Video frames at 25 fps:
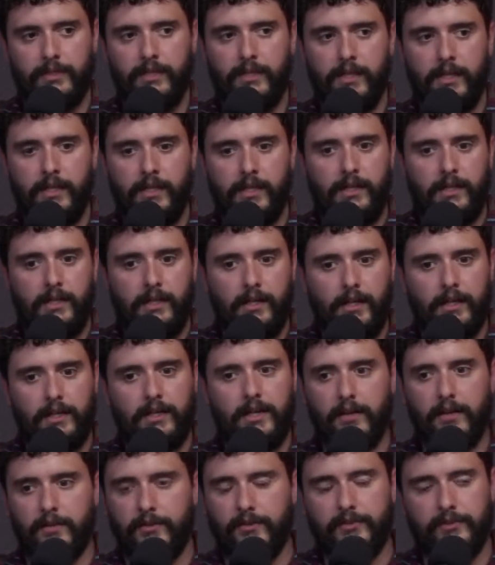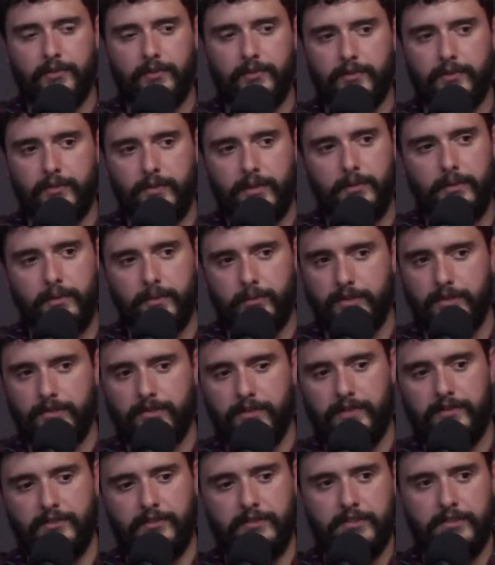and outer zone 3 when we
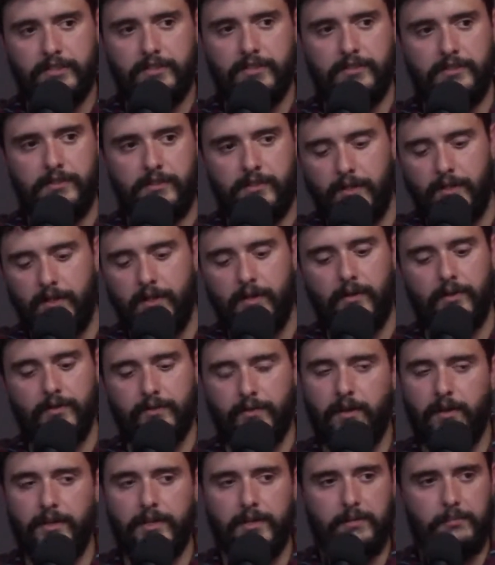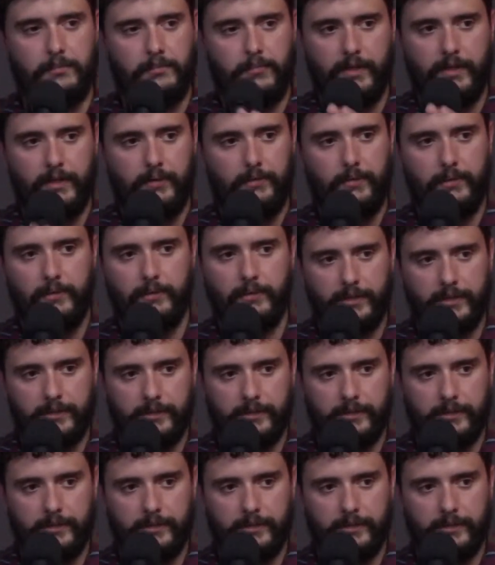transitioned into there, I was on him, like we were good.